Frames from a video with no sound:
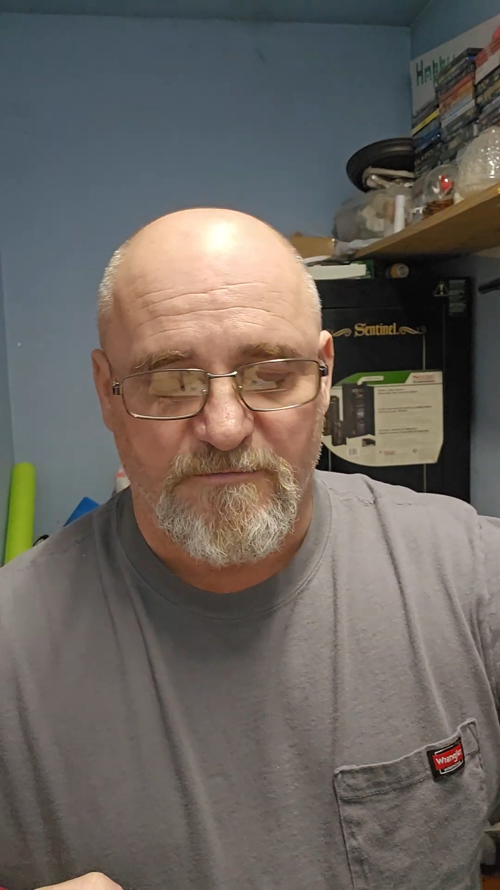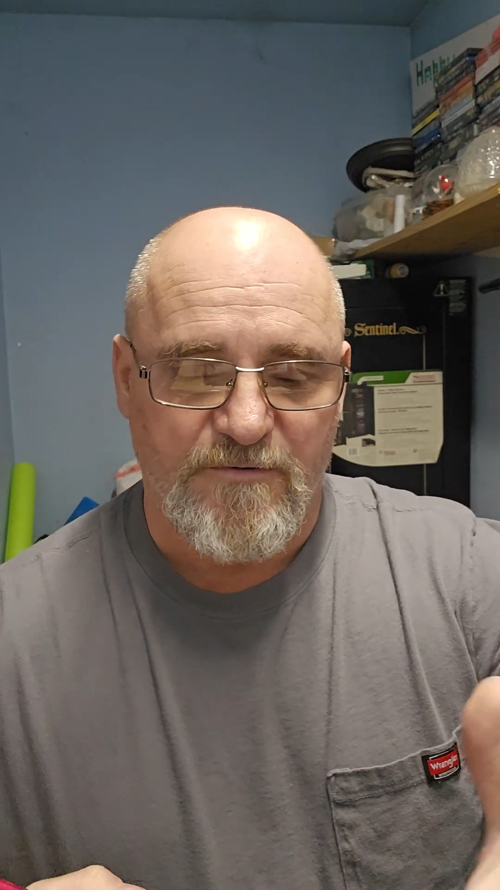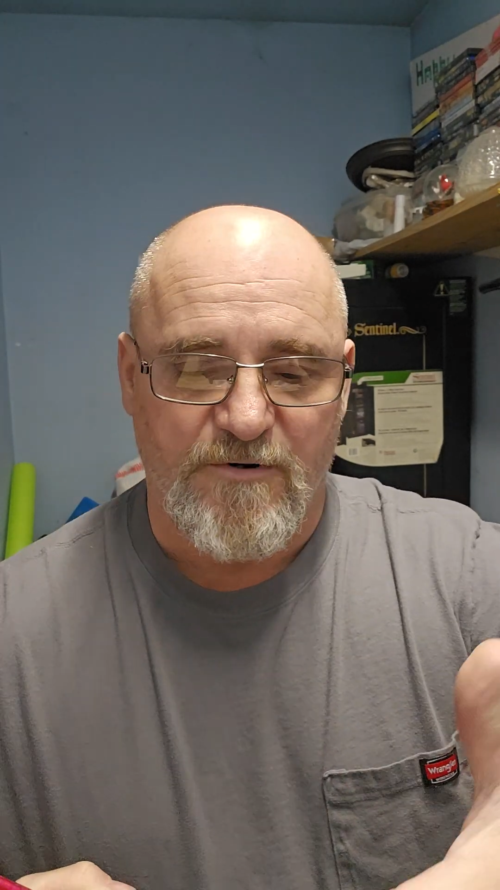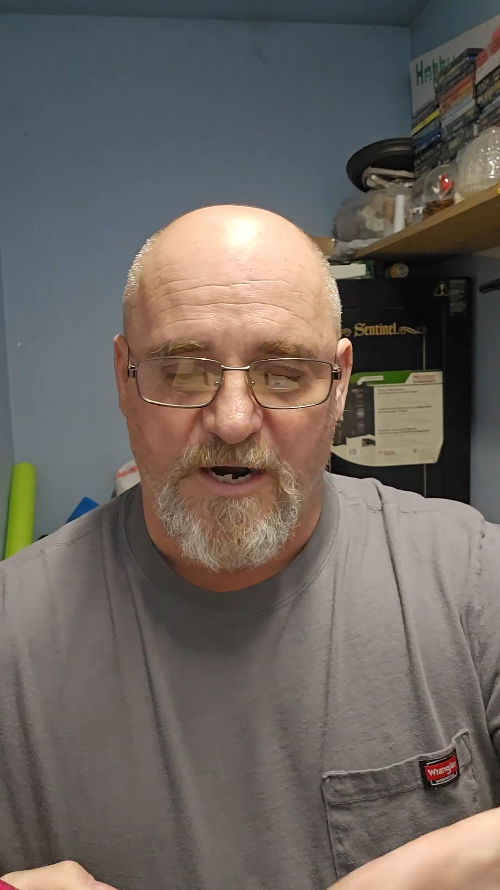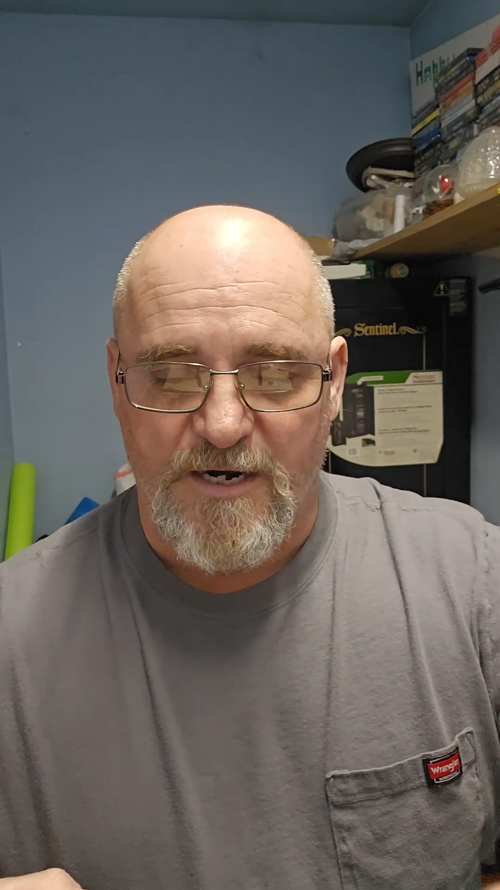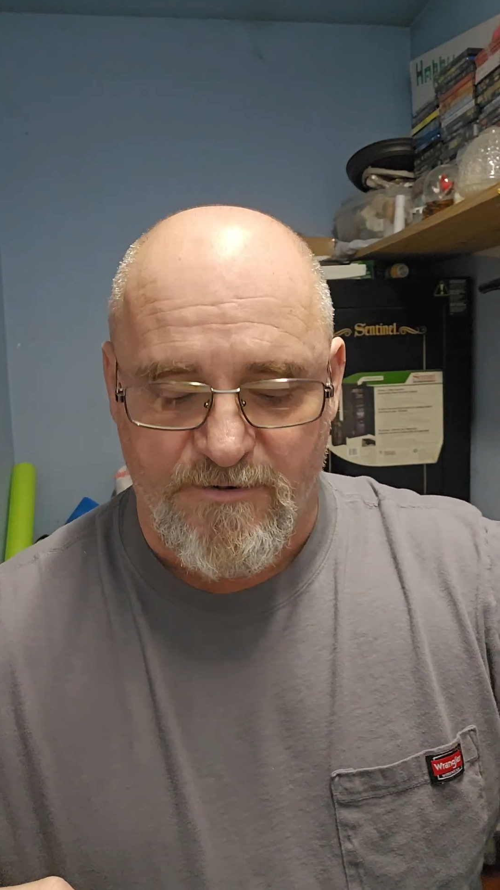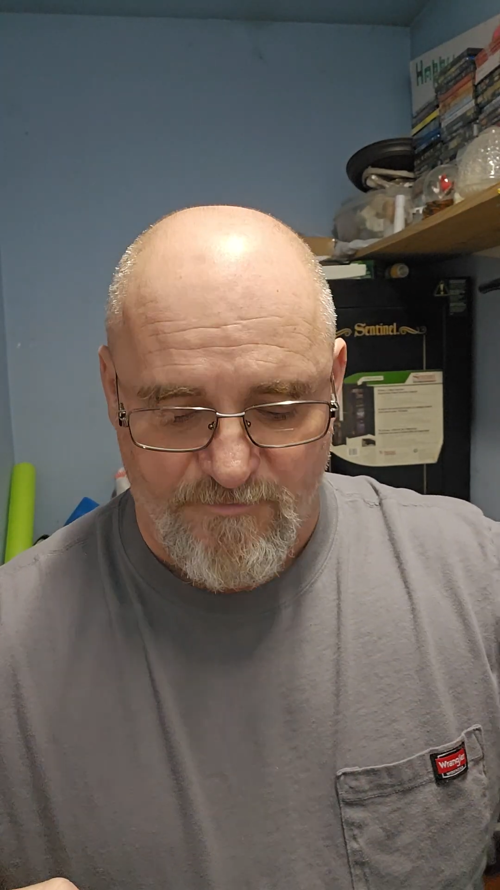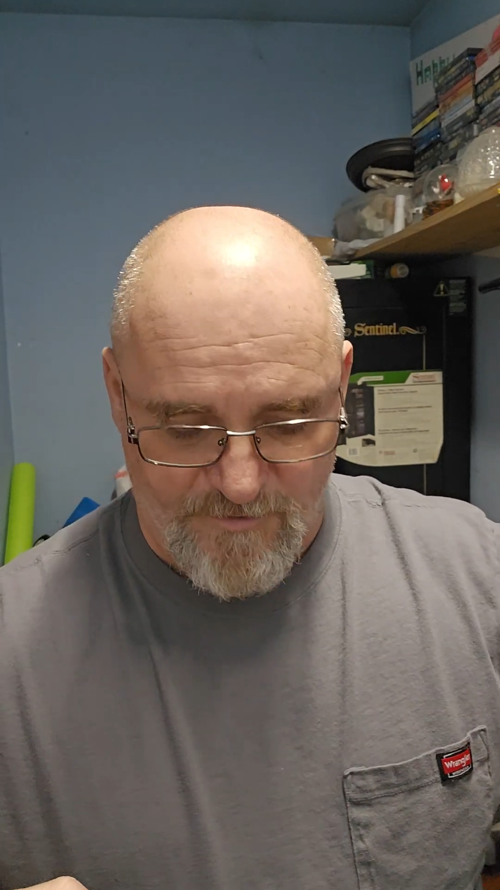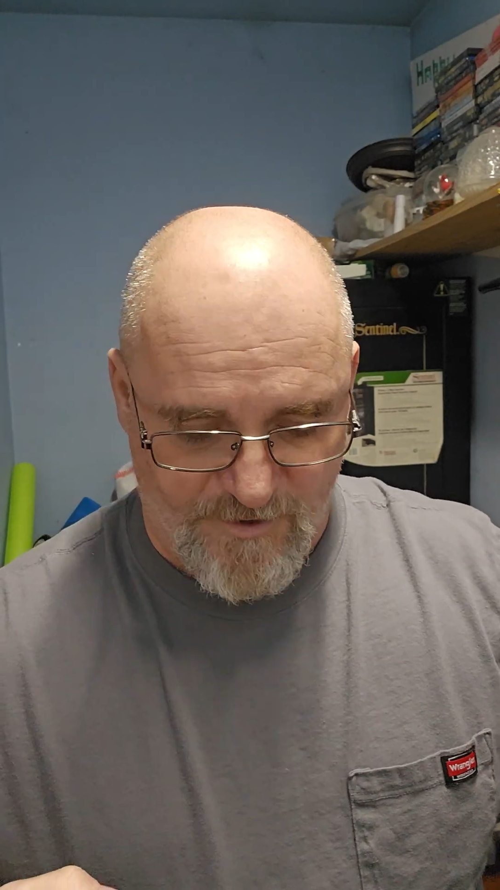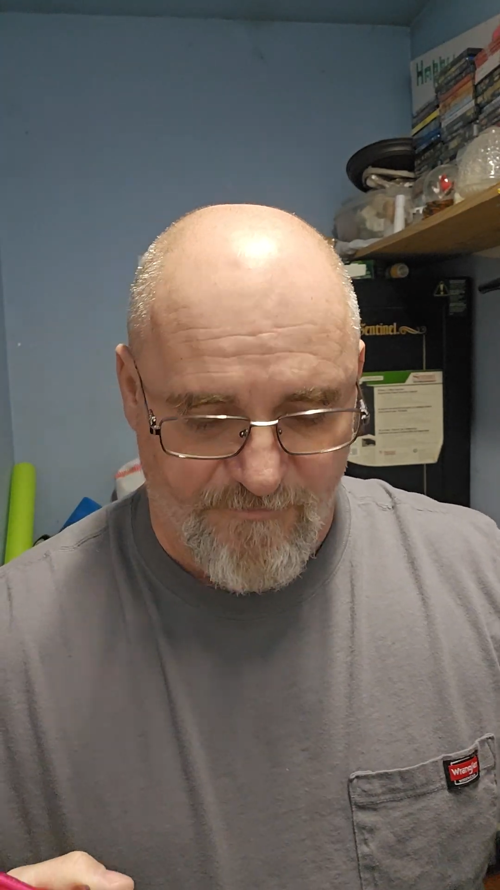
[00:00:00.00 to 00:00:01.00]
crack or
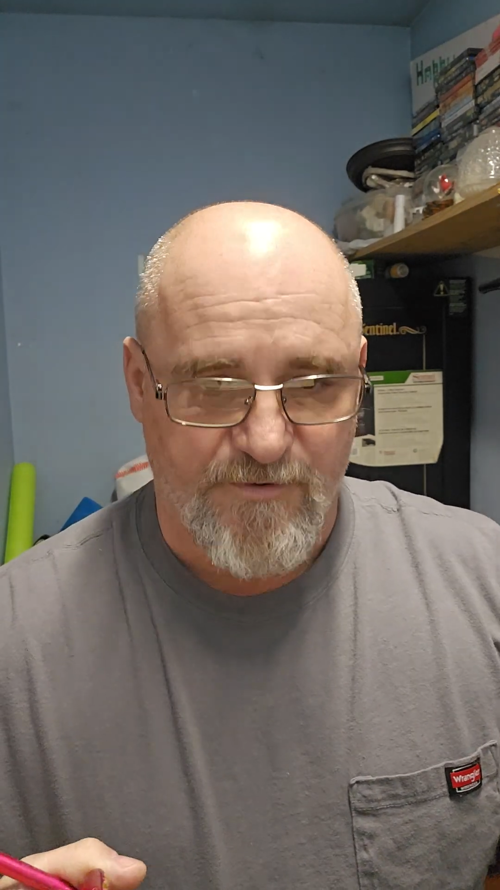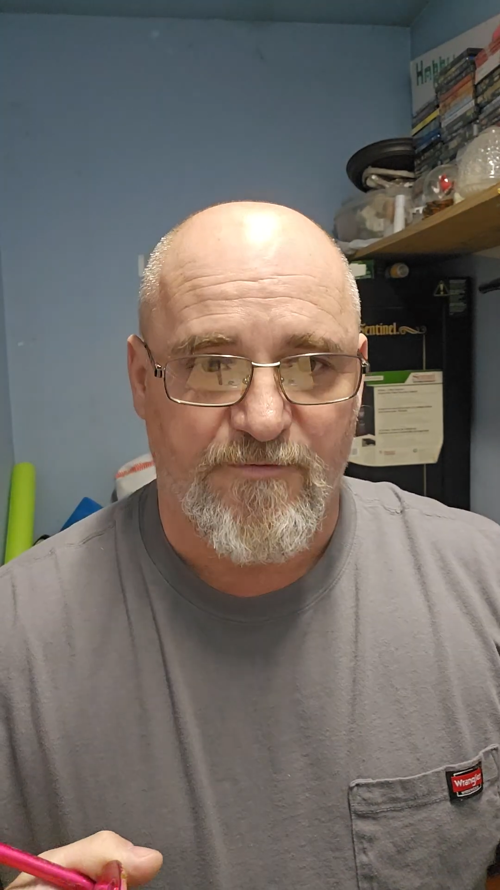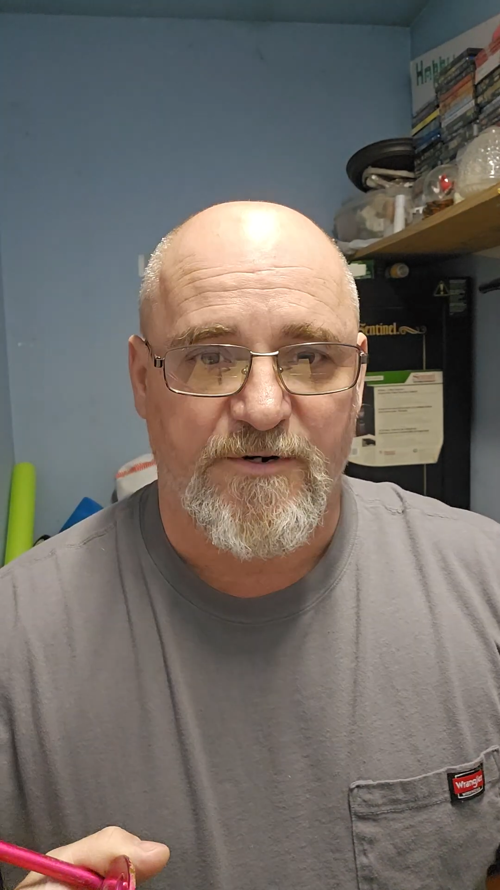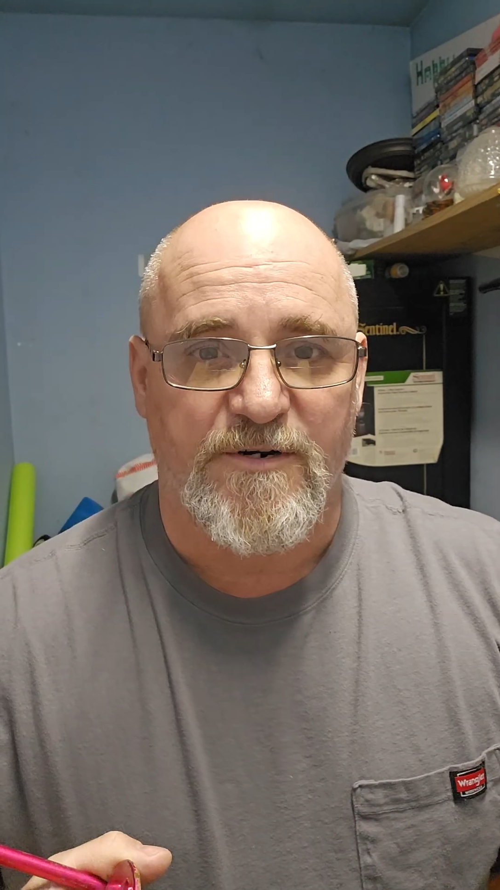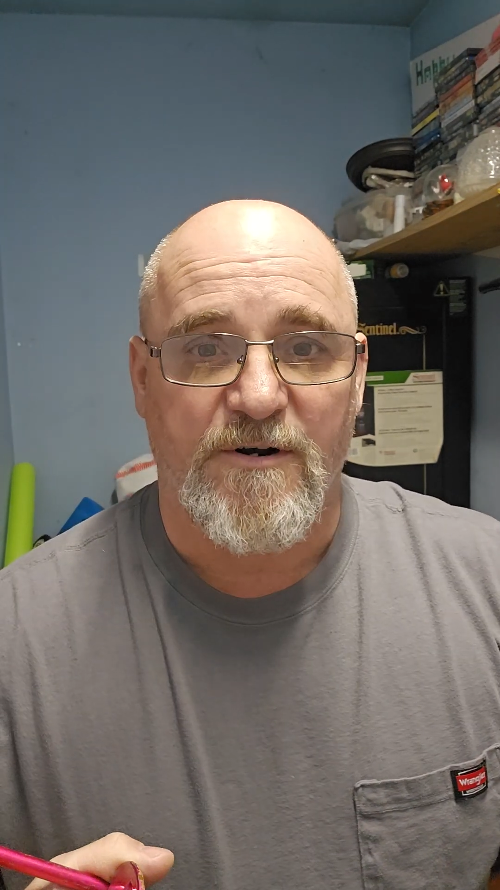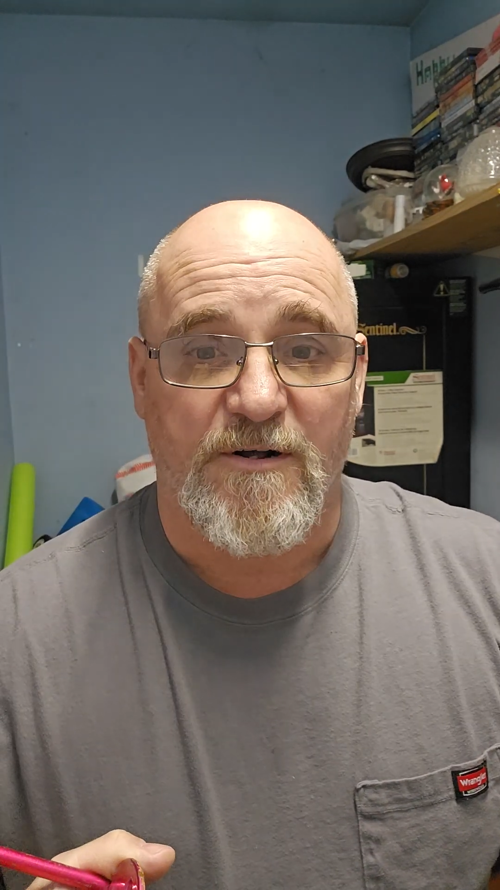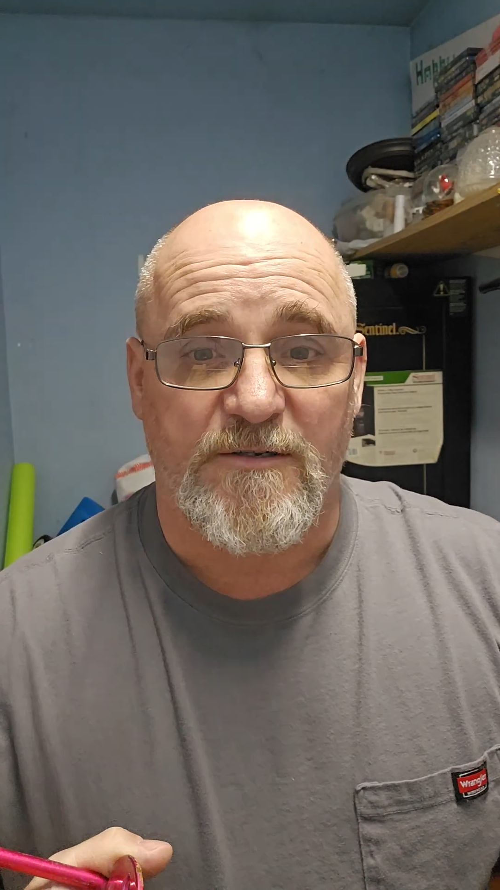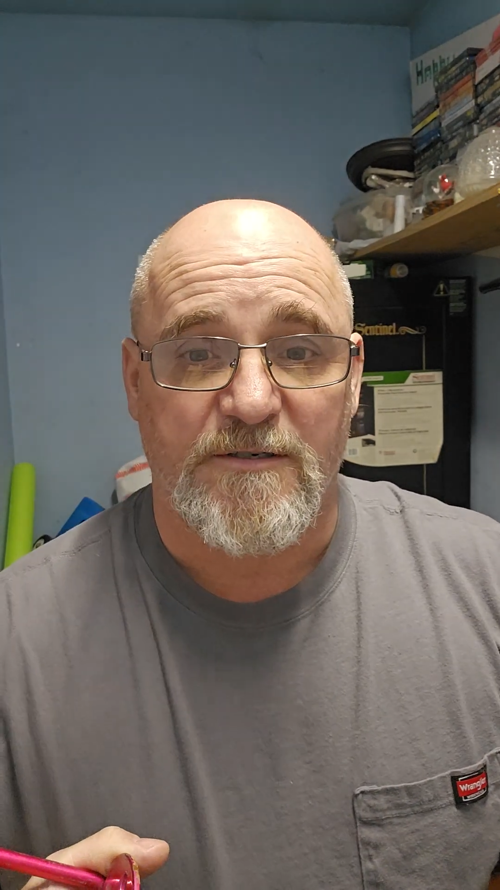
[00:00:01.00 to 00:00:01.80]
whatever you want to call it.